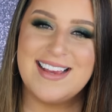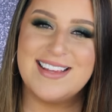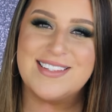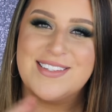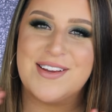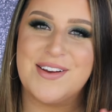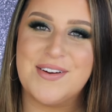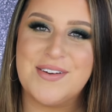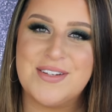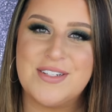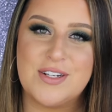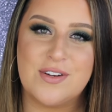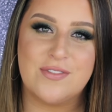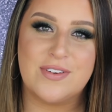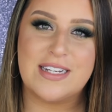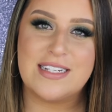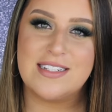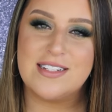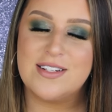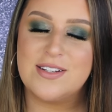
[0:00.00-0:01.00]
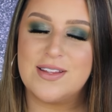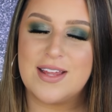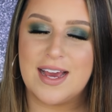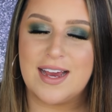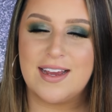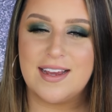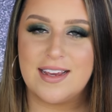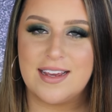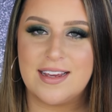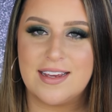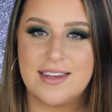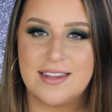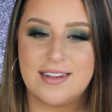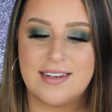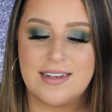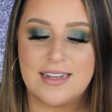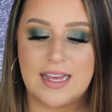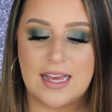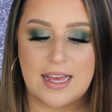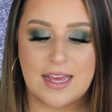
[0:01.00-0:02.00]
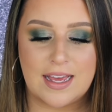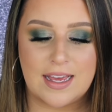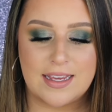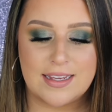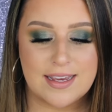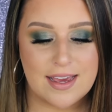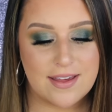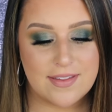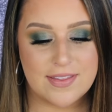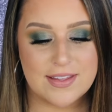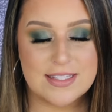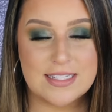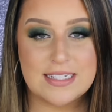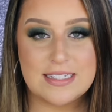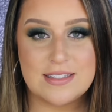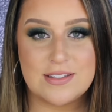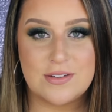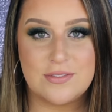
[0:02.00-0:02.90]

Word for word: So don't forget to do that. And yeah, that's it.